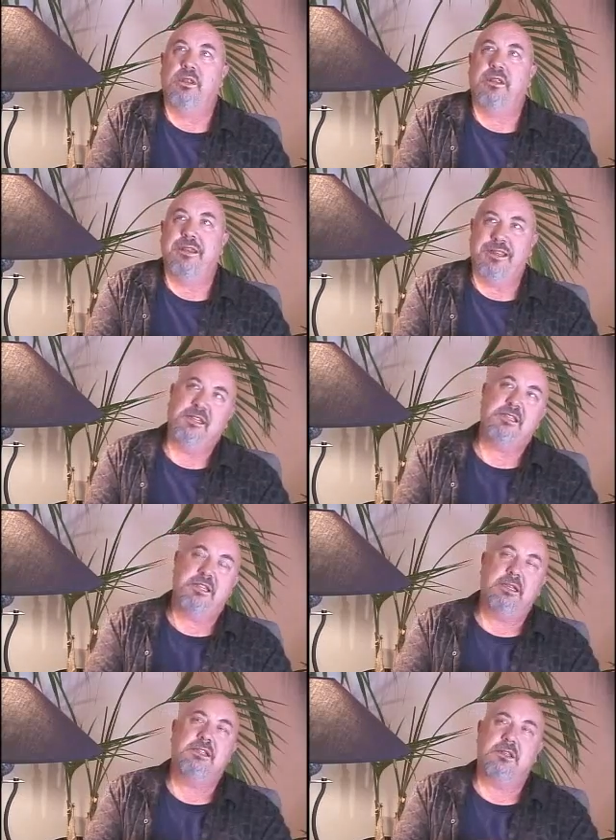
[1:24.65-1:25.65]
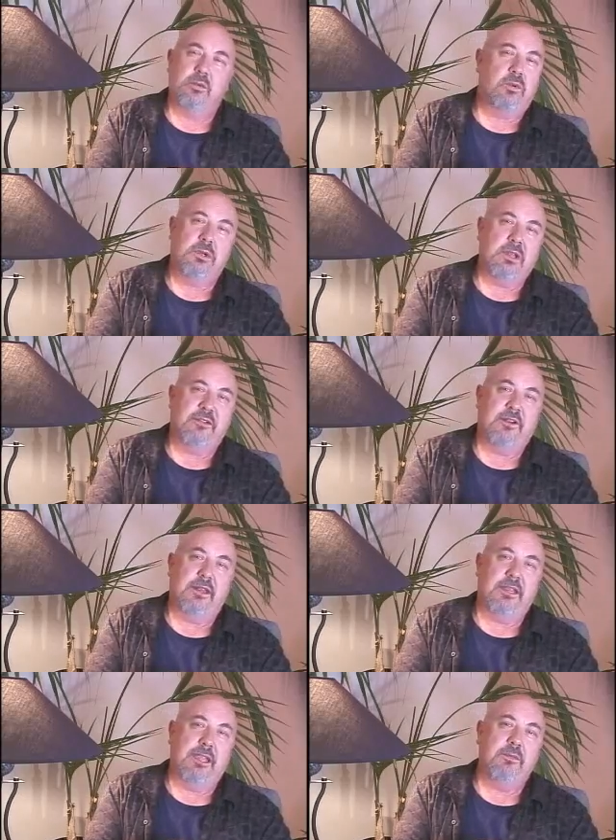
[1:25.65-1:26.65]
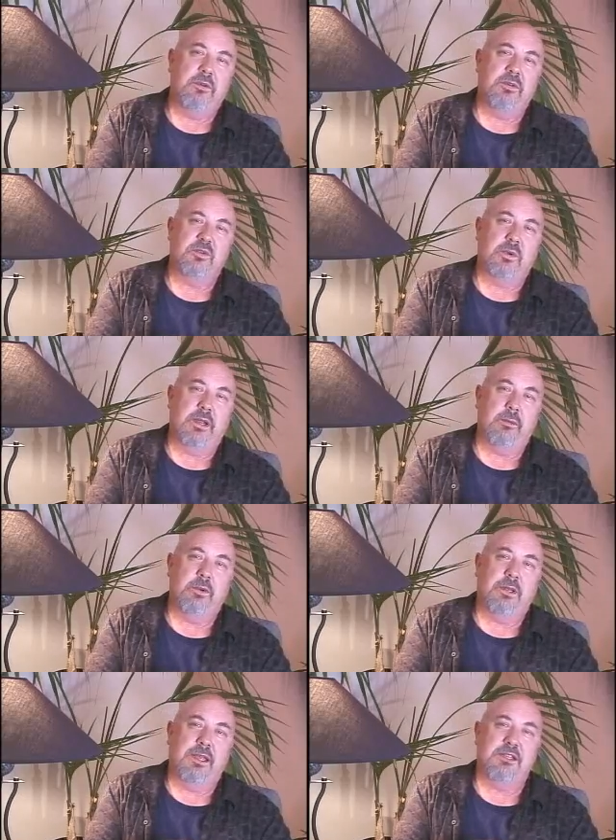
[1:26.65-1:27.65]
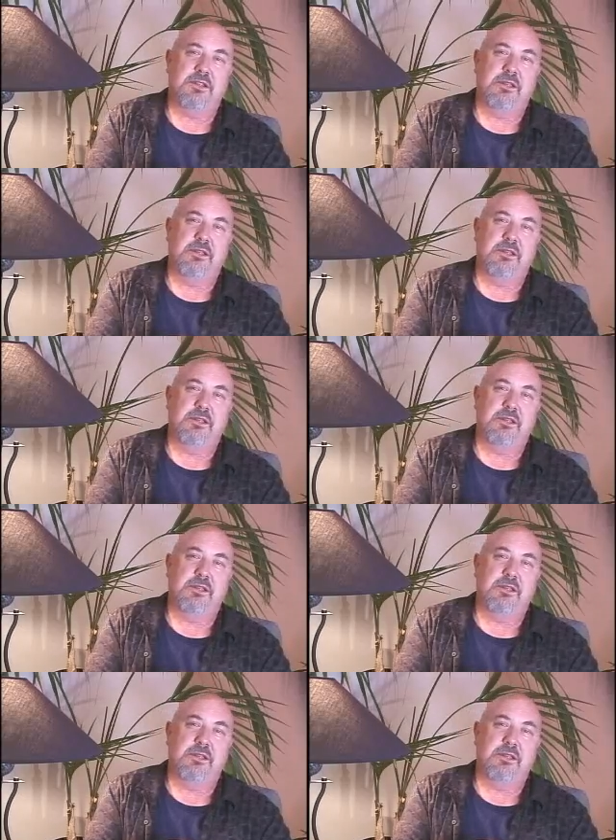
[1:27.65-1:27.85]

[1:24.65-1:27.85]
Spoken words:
of the neatest things in the world that I finally came to is when I realized